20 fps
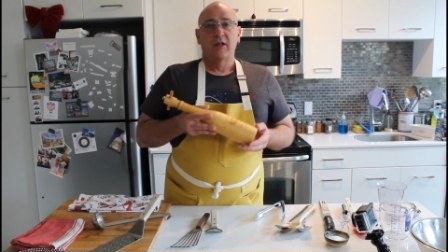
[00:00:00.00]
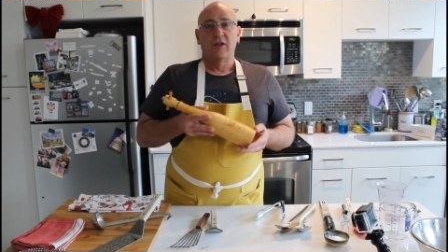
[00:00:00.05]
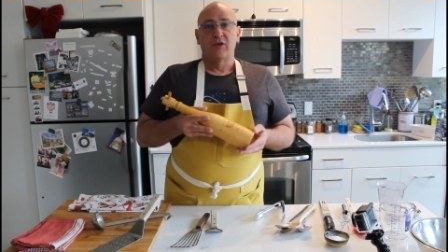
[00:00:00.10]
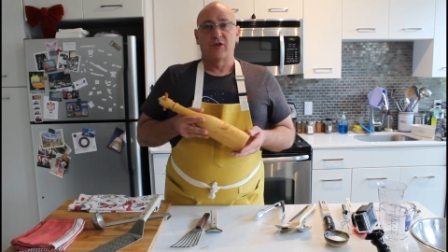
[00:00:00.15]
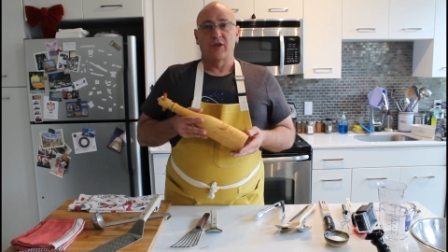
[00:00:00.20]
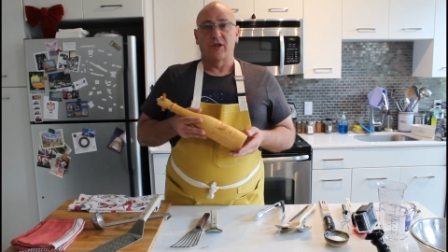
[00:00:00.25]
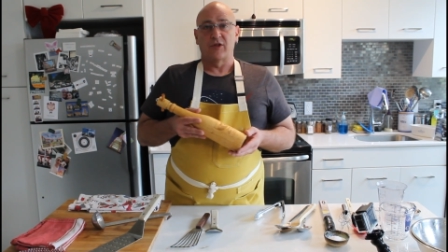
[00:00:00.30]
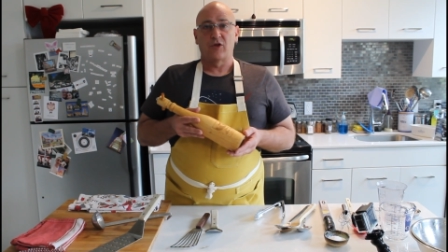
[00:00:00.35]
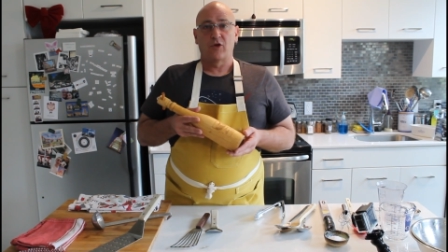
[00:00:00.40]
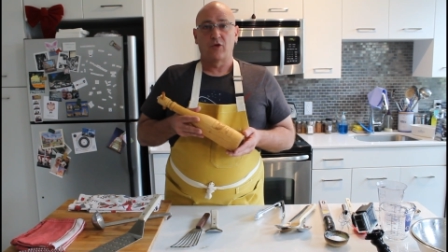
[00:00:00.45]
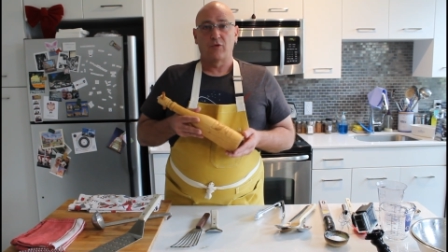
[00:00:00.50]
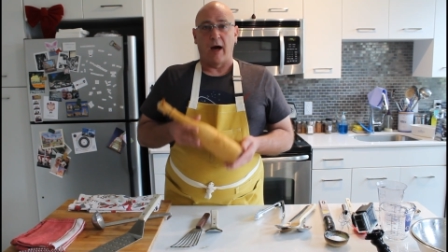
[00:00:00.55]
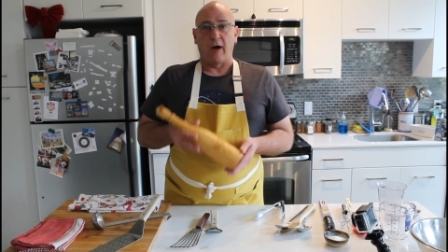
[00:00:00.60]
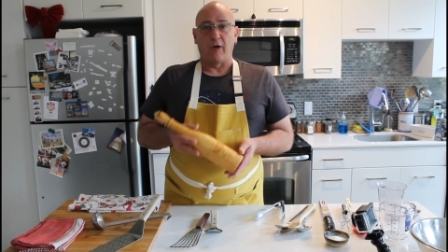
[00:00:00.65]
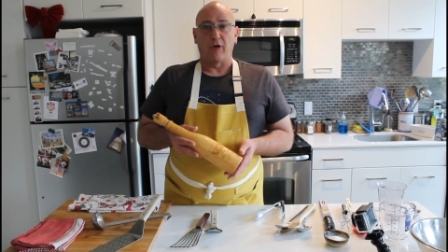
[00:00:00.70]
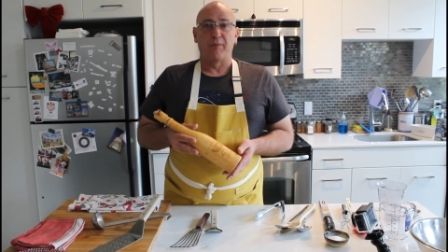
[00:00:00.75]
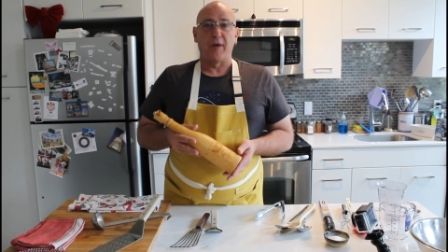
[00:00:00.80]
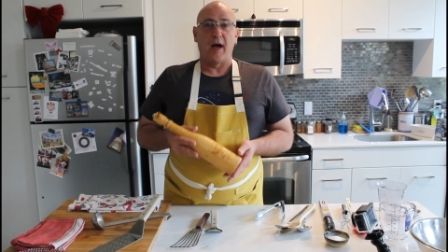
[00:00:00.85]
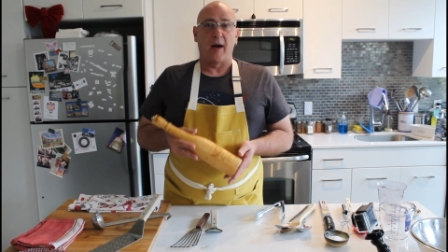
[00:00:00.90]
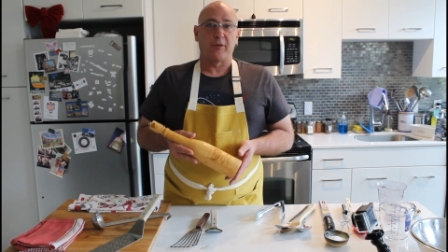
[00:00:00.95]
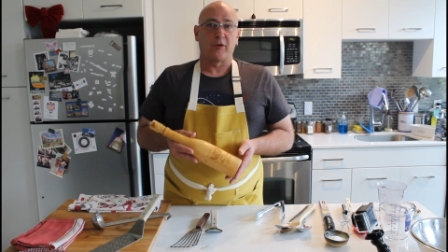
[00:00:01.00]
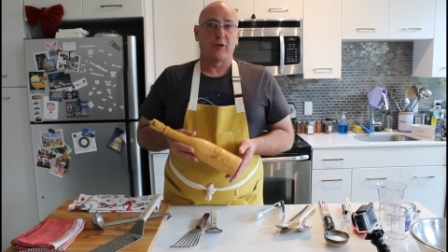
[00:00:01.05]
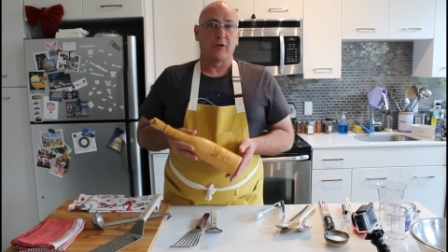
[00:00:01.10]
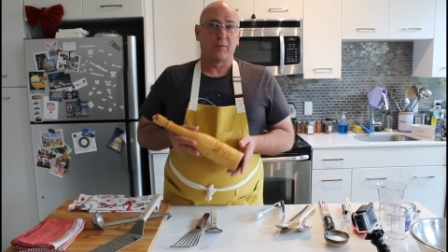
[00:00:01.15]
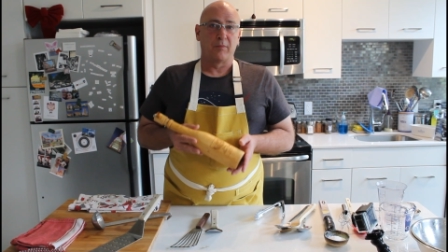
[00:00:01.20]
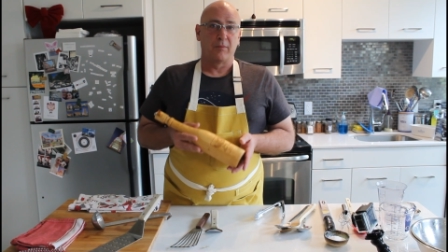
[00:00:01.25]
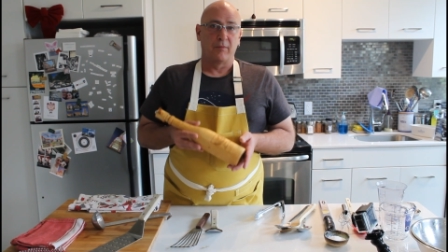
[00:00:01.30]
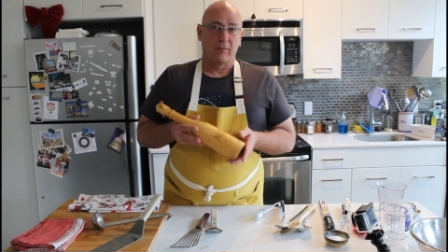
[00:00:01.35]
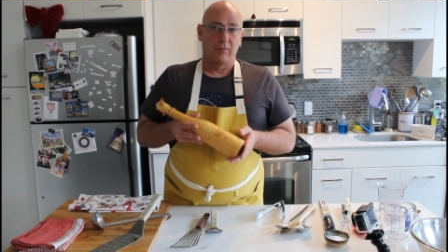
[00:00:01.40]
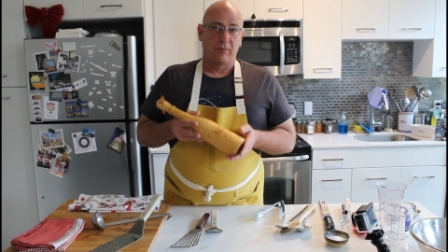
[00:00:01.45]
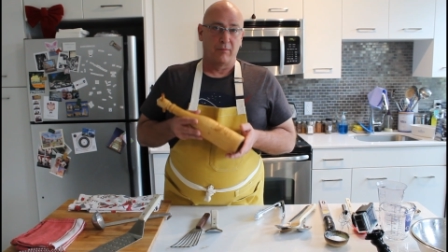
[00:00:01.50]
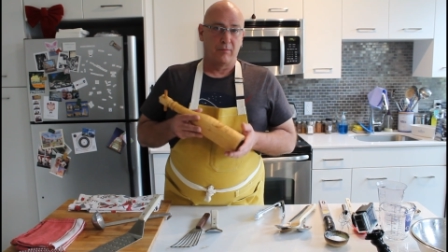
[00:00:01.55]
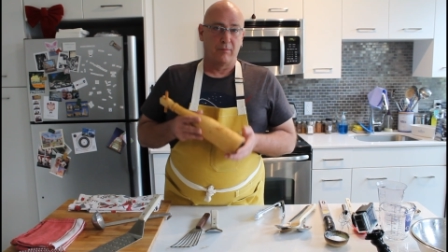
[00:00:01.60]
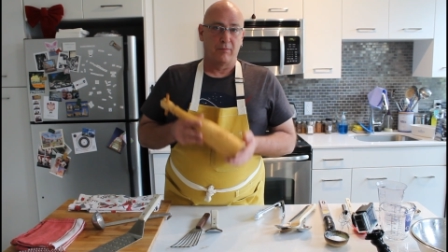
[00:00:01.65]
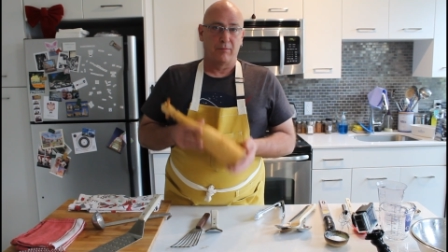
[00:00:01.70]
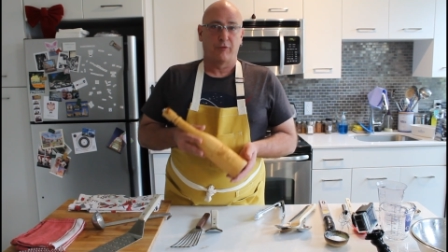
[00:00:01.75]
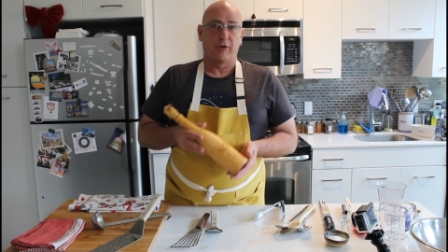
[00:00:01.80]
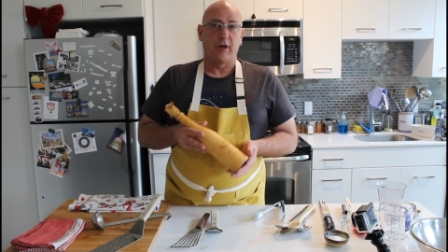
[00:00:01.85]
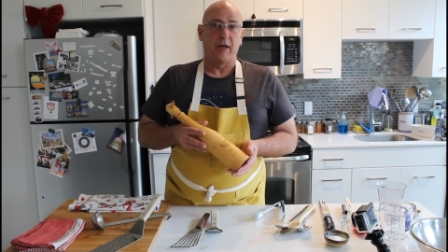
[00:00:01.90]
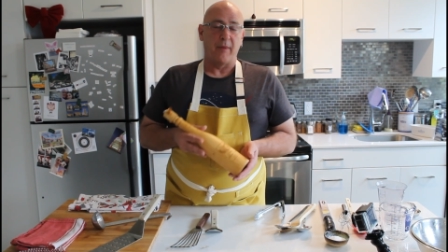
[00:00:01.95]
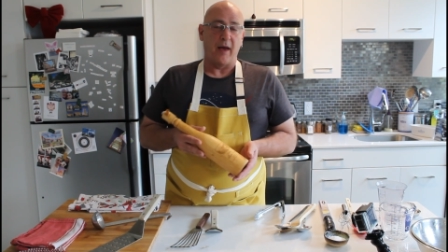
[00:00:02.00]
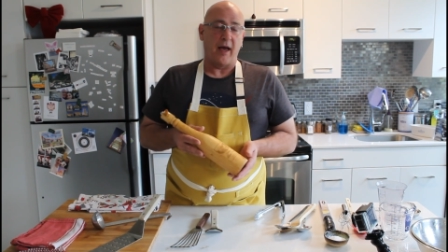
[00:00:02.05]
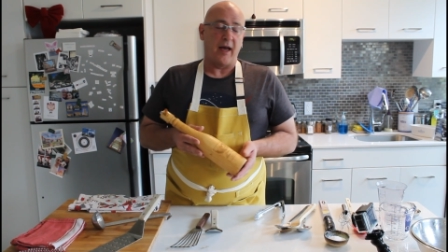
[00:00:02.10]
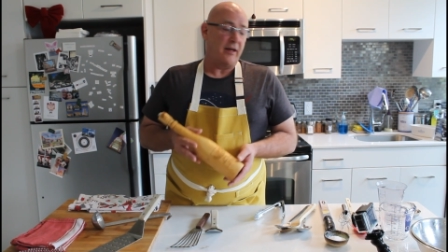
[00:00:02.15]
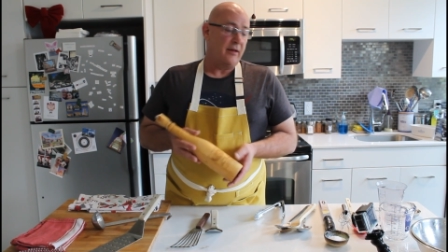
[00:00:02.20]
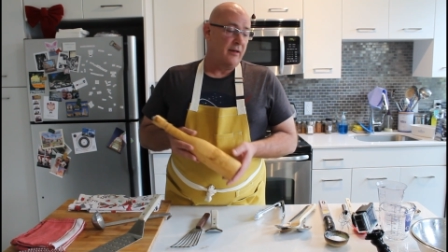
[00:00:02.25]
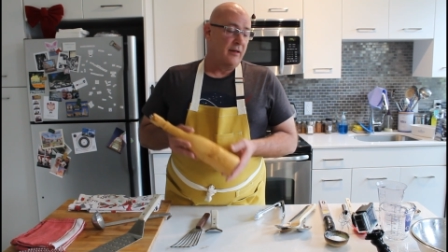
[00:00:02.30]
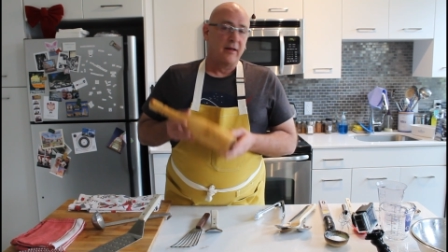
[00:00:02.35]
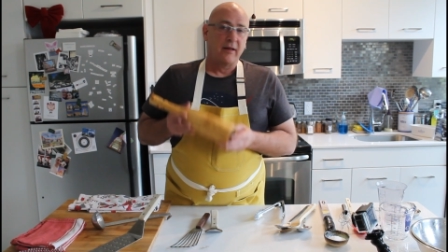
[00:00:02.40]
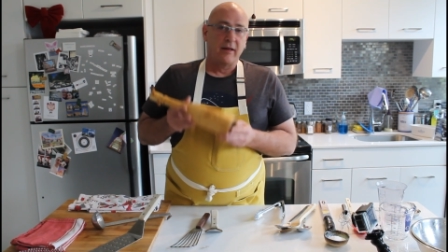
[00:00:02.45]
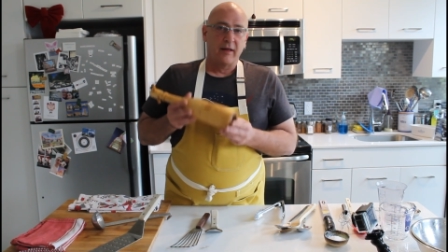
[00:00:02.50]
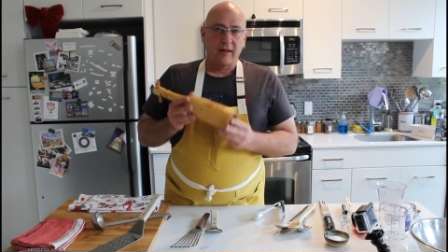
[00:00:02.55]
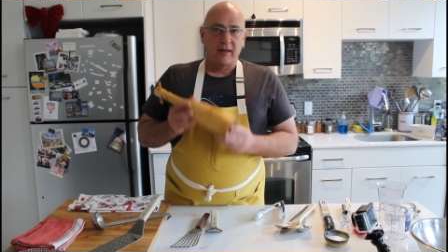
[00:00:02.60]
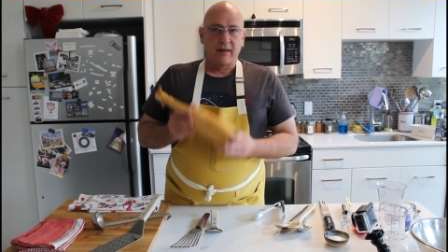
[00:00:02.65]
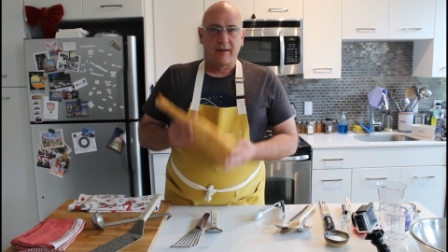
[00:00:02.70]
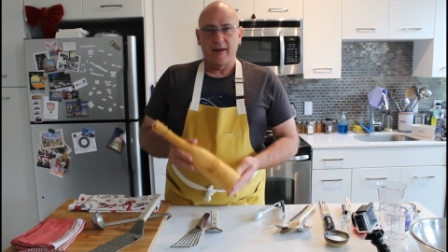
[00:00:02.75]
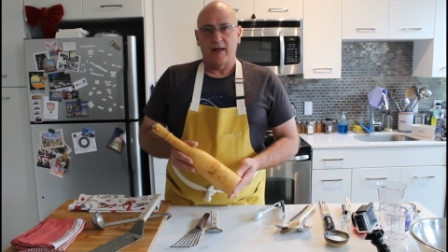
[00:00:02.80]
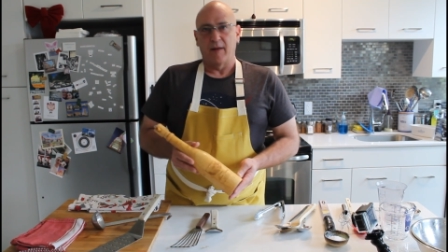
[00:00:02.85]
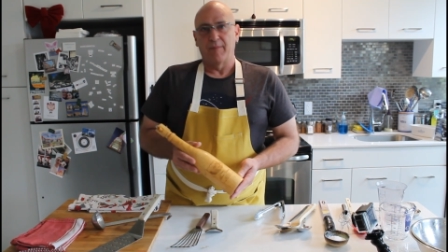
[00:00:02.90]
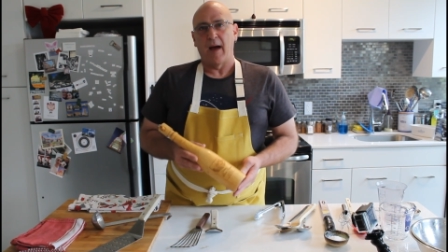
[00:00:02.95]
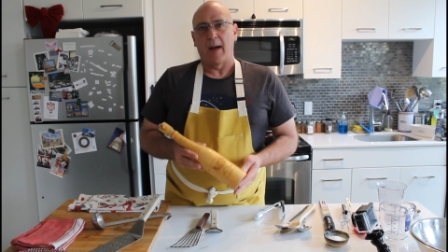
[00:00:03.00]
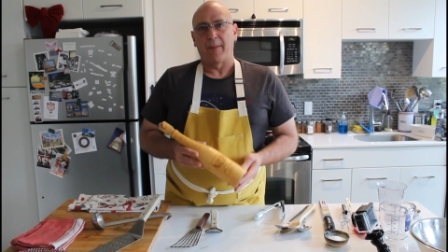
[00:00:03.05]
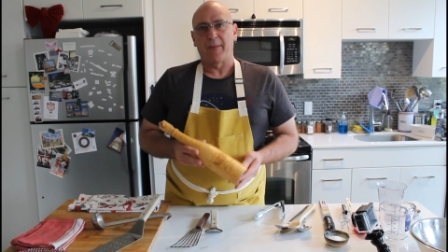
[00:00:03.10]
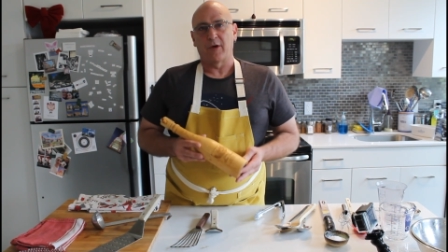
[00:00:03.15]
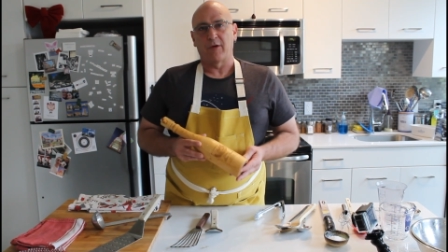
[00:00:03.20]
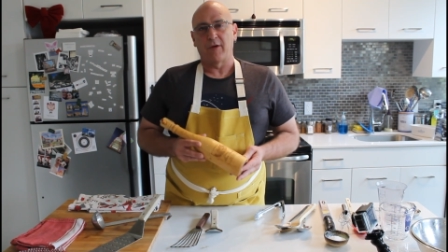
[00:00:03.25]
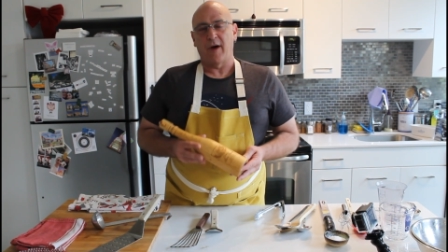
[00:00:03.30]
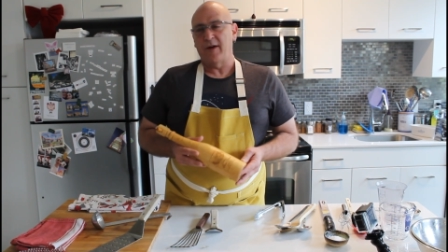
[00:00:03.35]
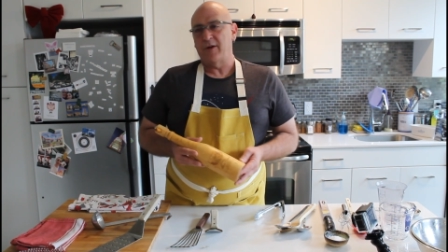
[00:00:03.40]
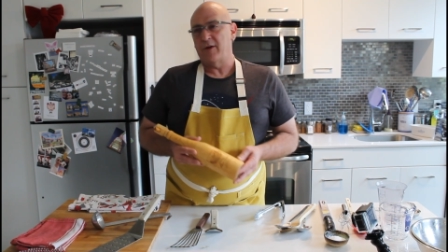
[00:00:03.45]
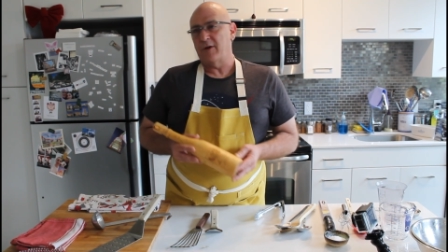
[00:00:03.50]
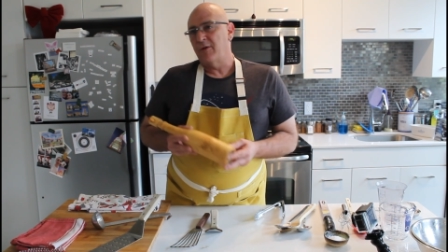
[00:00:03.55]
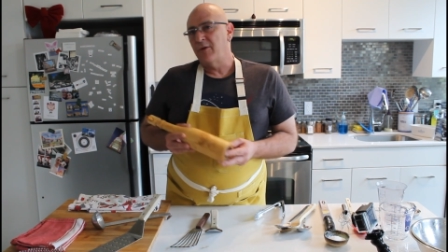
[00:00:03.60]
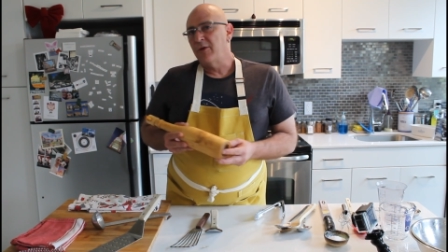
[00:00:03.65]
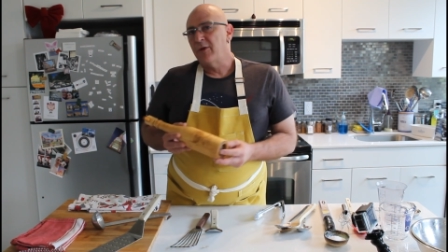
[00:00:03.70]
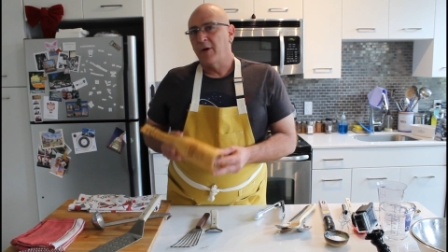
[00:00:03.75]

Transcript: just ground pepper pre-made, get a pepper grinder.